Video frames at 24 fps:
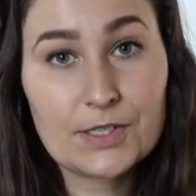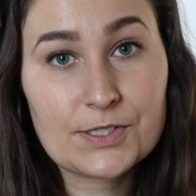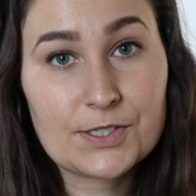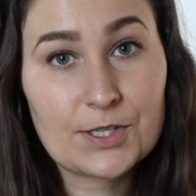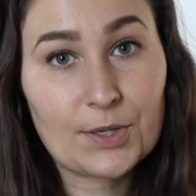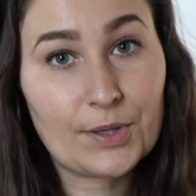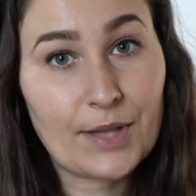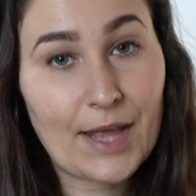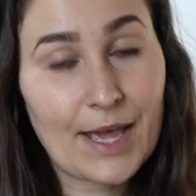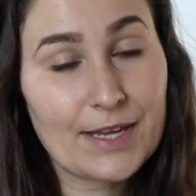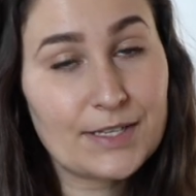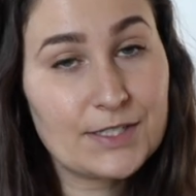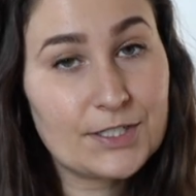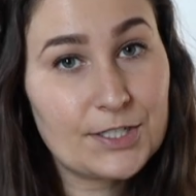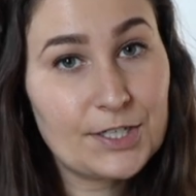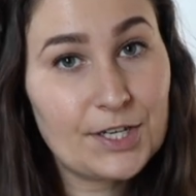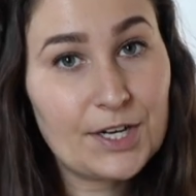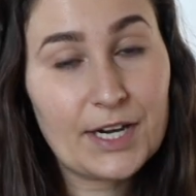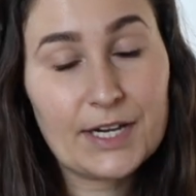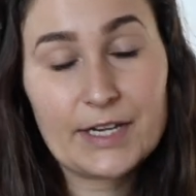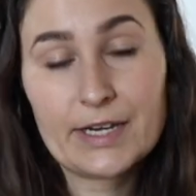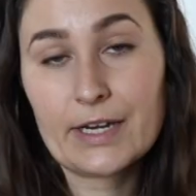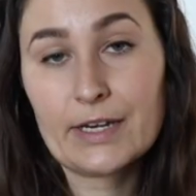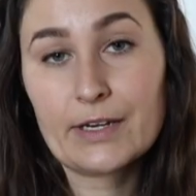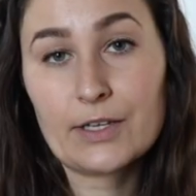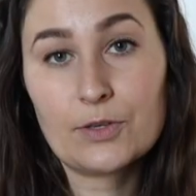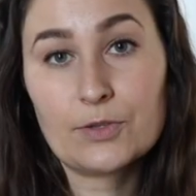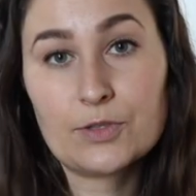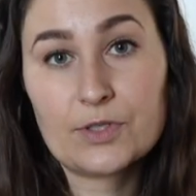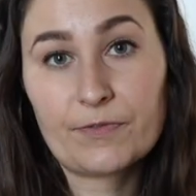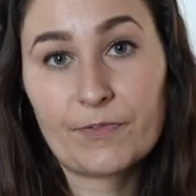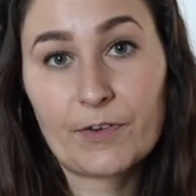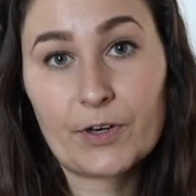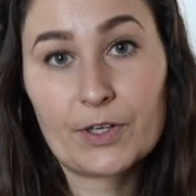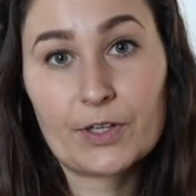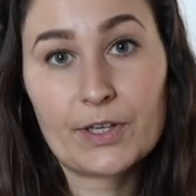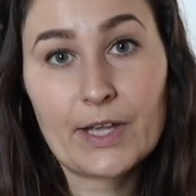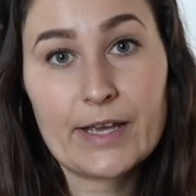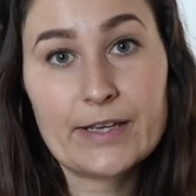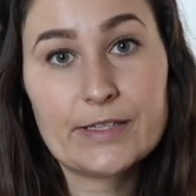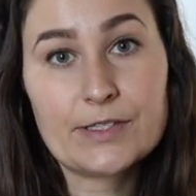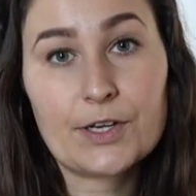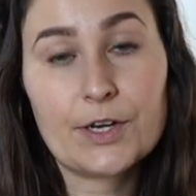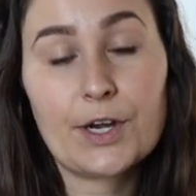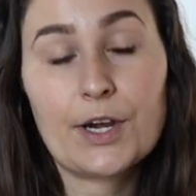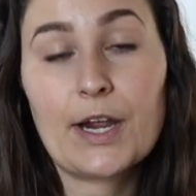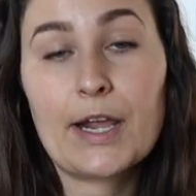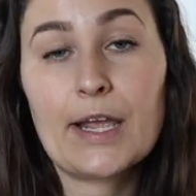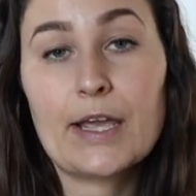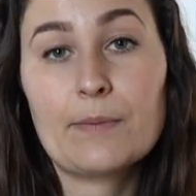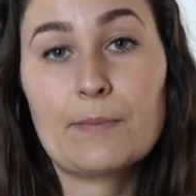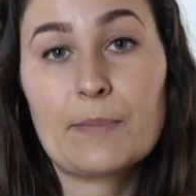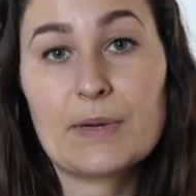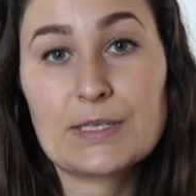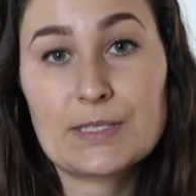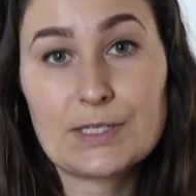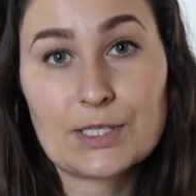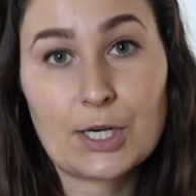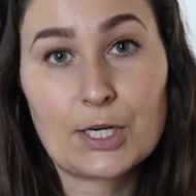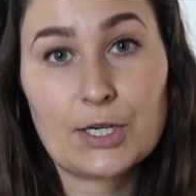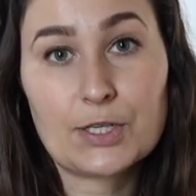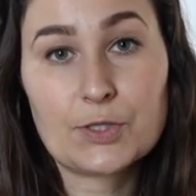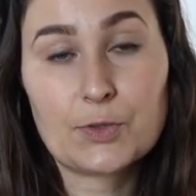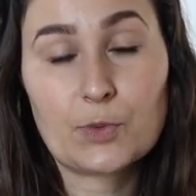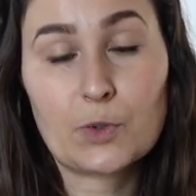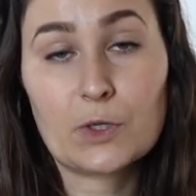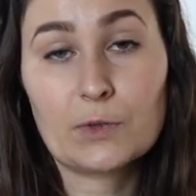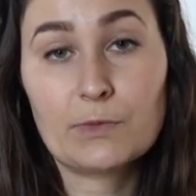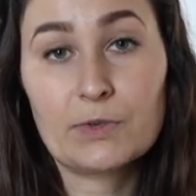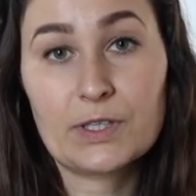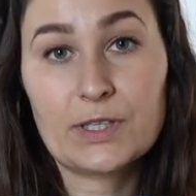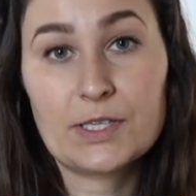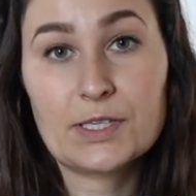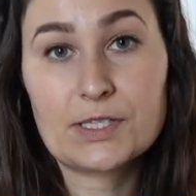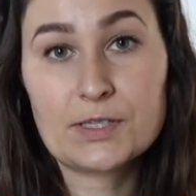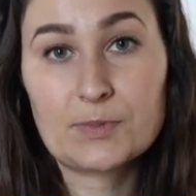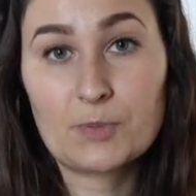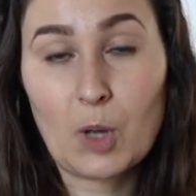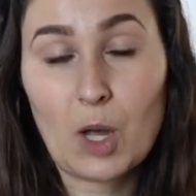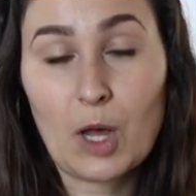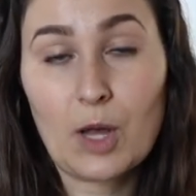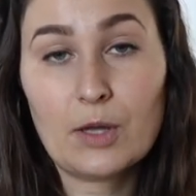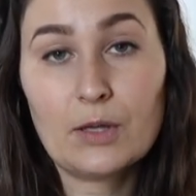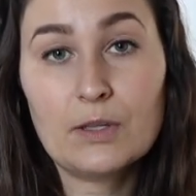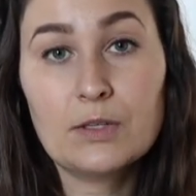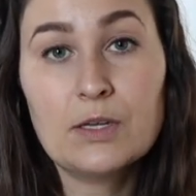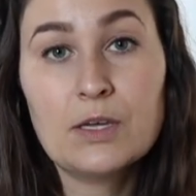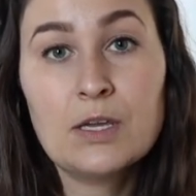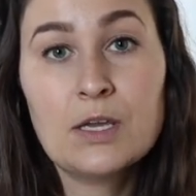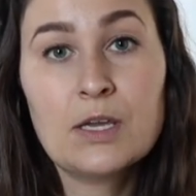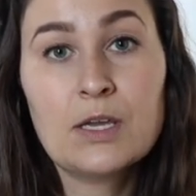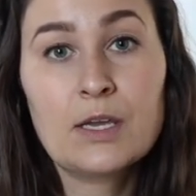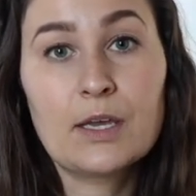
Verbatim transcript: So last year I didn't use fertilizer and my starts were really small